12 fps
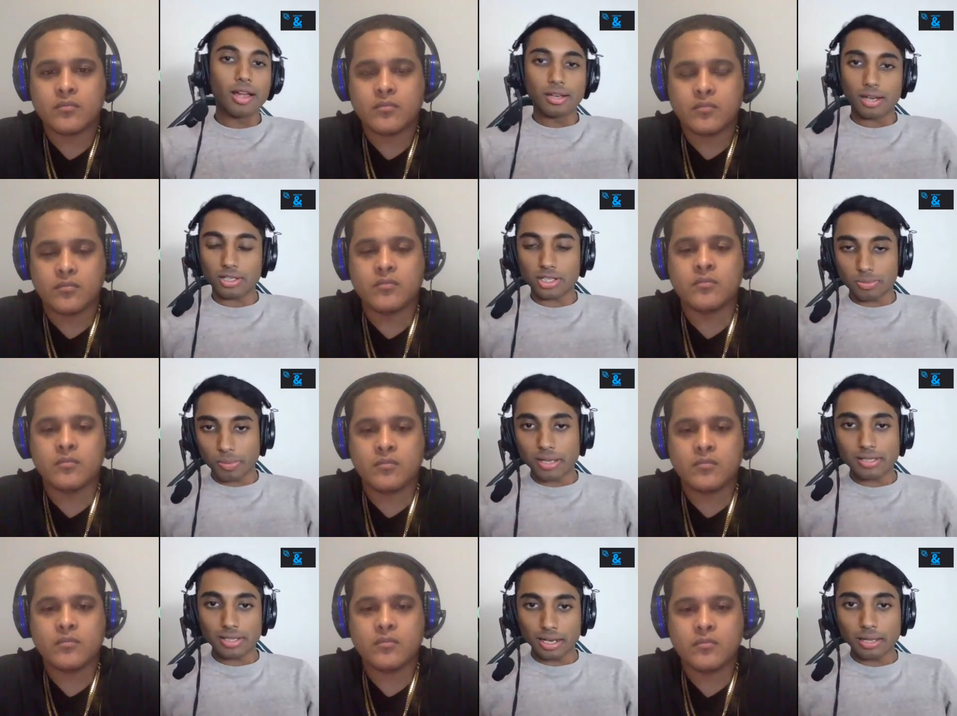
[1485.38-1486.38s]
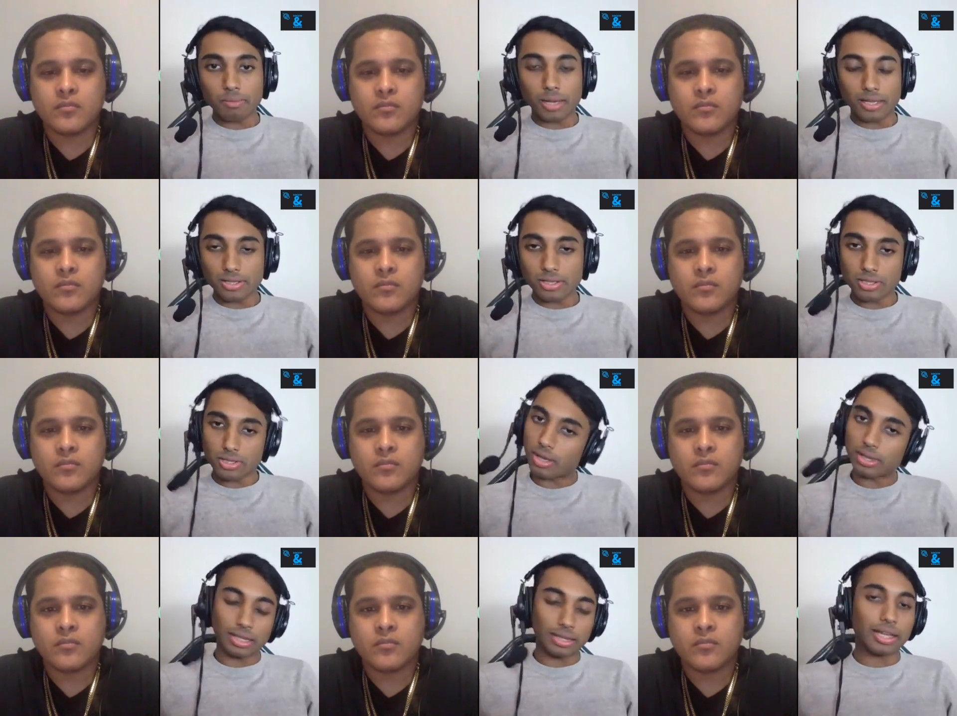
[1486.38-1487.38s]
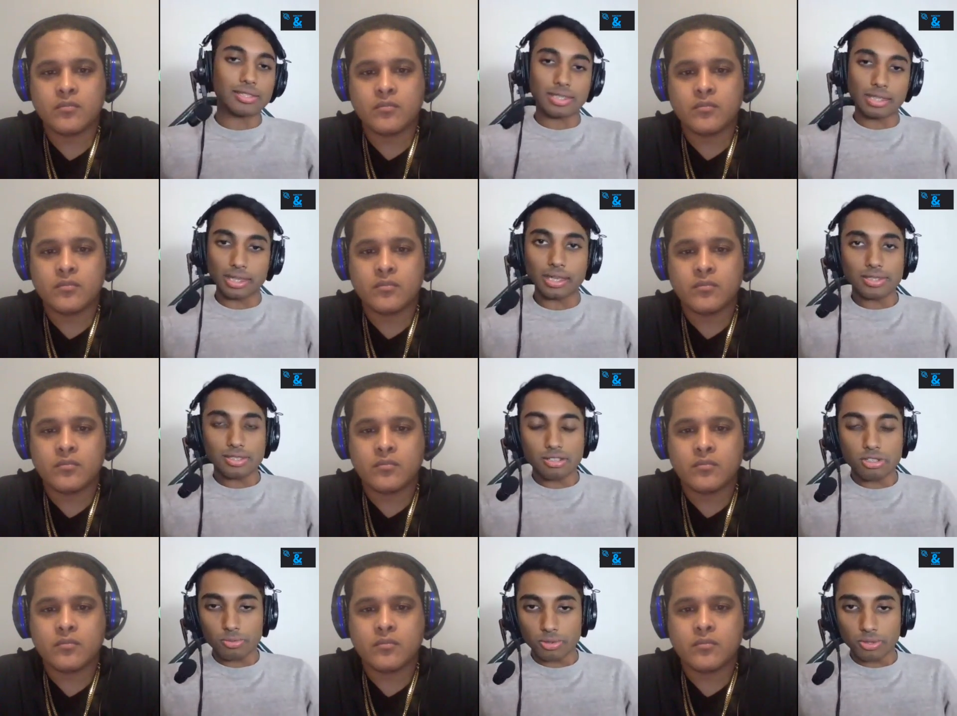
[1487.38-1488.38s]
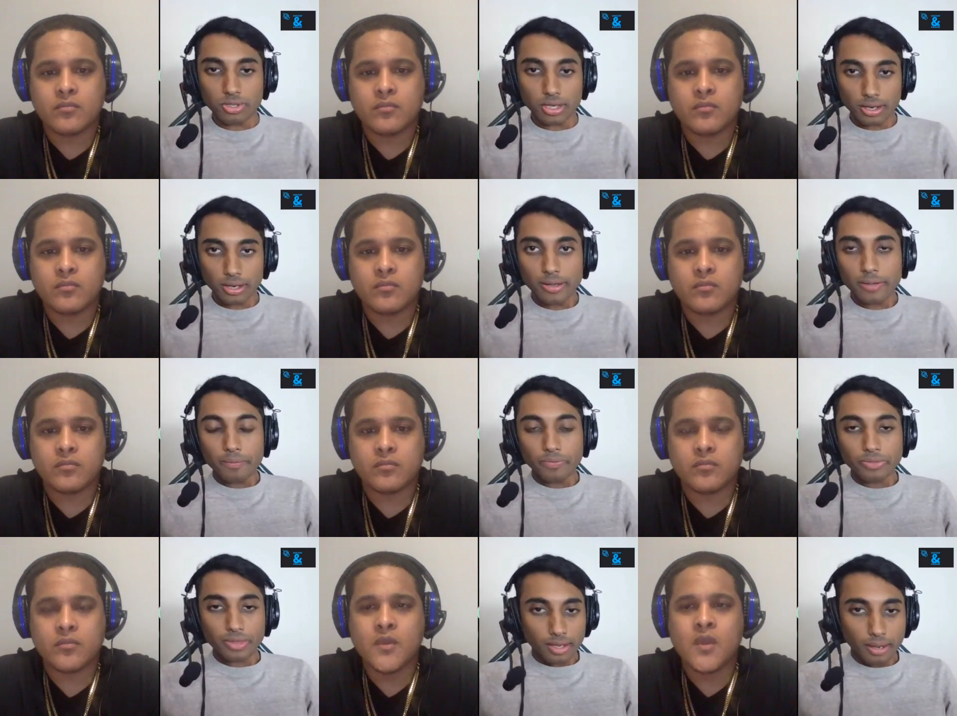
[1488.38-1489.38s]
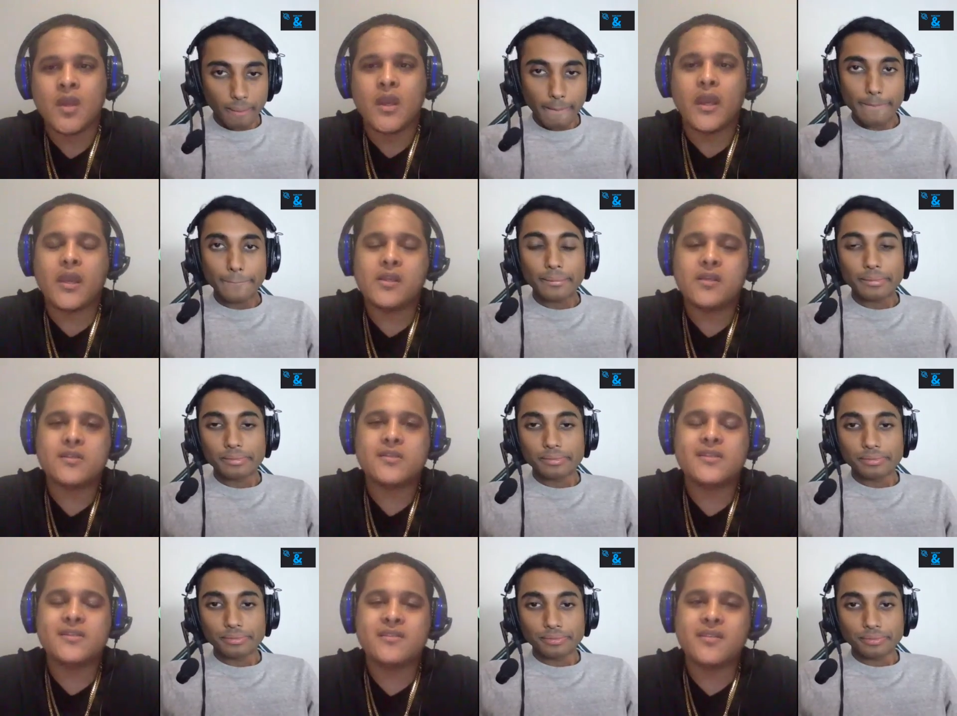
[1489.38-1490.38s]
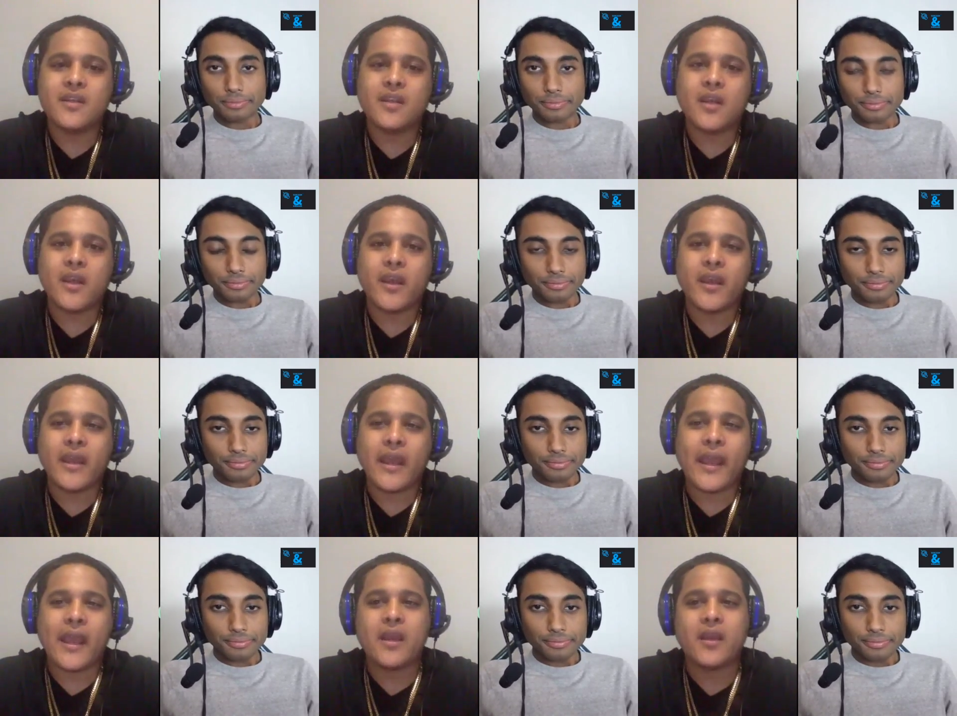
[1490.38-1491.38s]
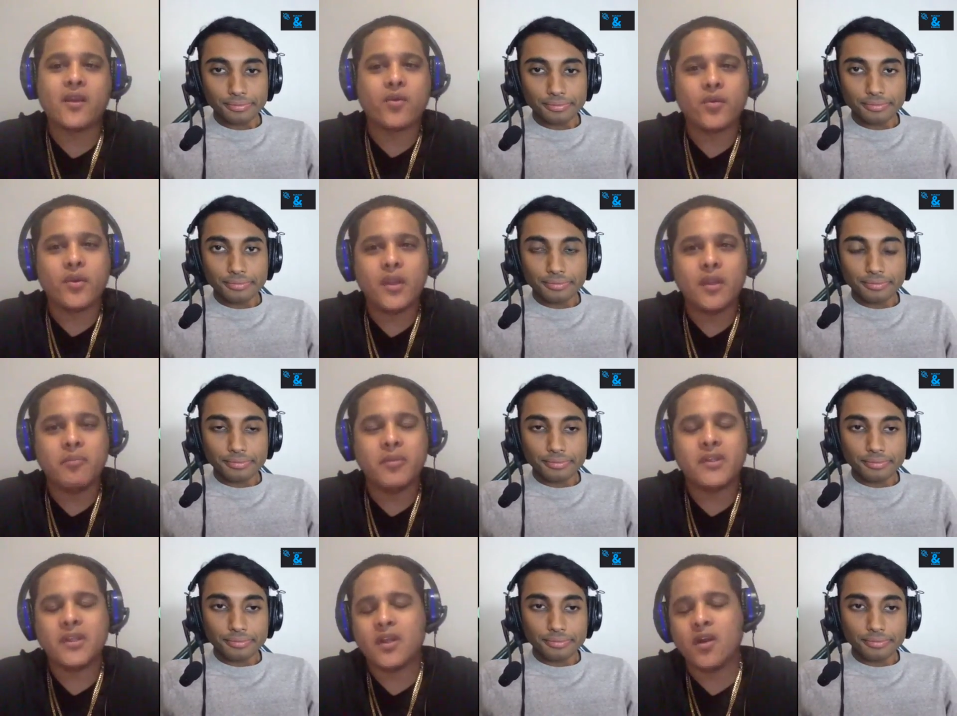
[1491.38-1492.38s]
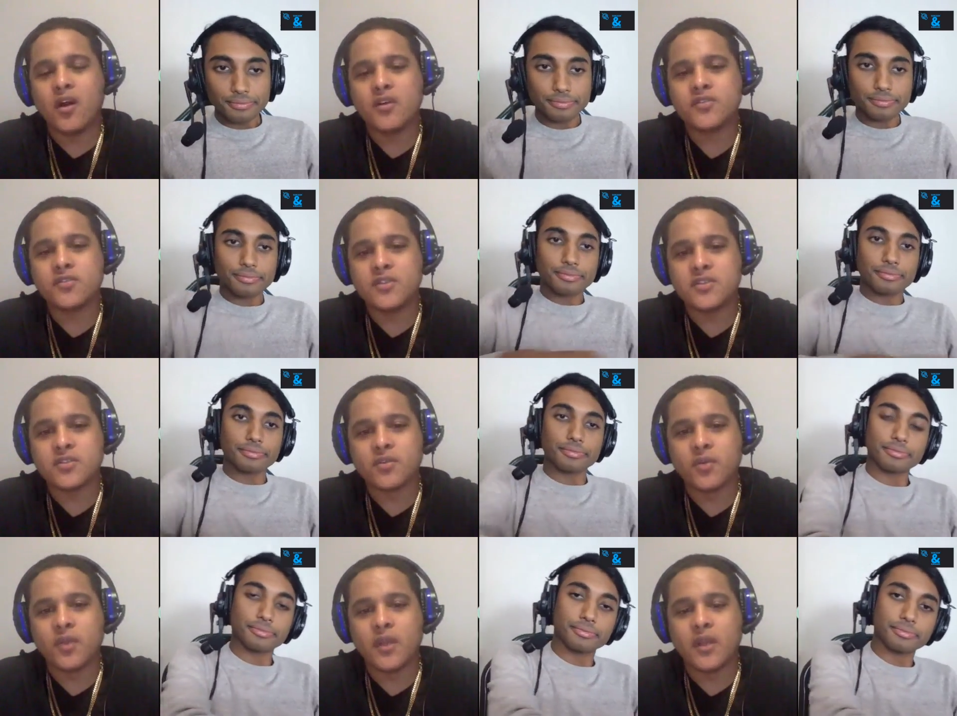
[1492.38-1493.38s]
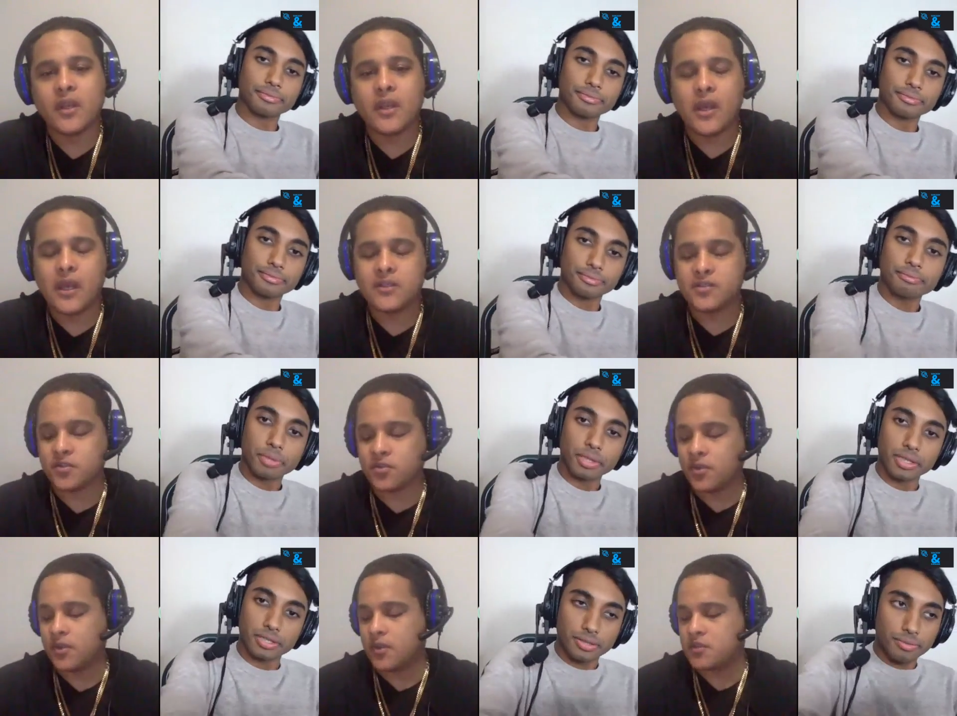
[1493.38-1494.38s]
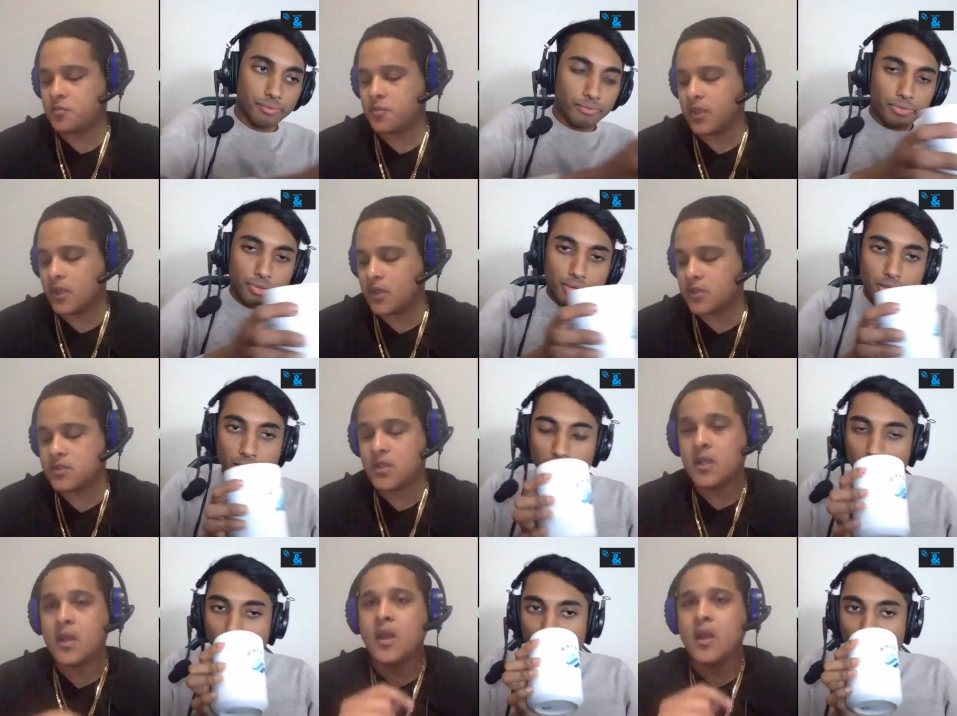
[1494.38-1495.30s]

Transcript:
Speaker 1: not just by sending messages. So I think that's the key, it's distribution. And
Speaker 2: see, I agree, but then I also disagree. And I just disagree just because